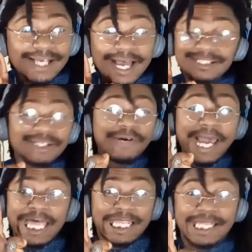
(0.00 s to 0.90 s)
I still
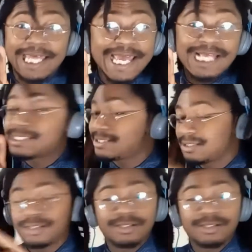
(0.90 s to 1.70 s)
got Liz?